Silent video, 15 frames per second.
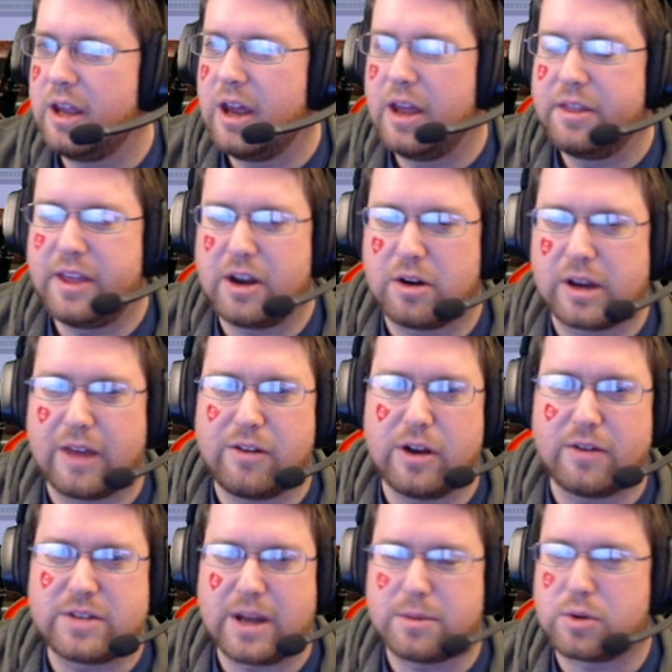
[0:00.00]
They don't give you enough
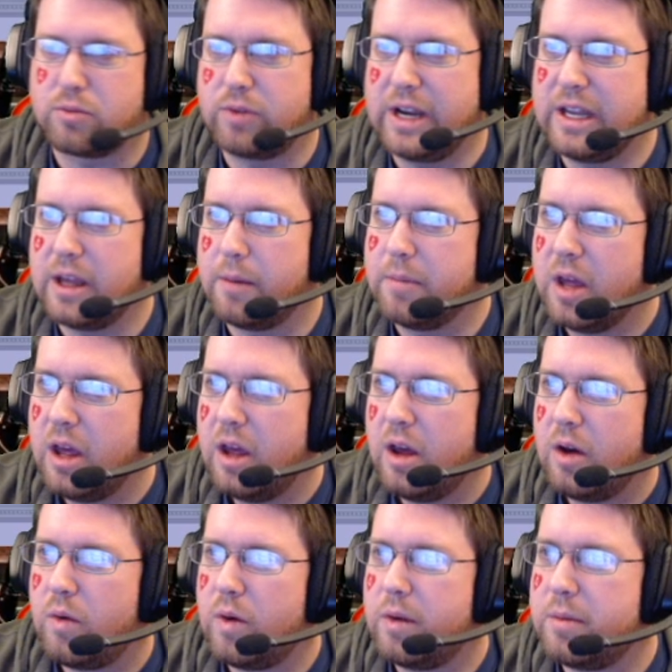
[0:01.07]
time to read them.
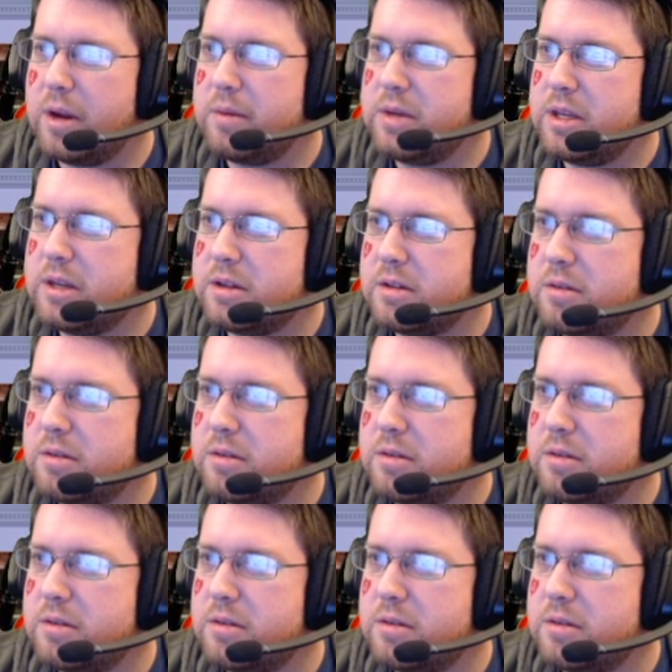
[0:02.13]
When my PTSD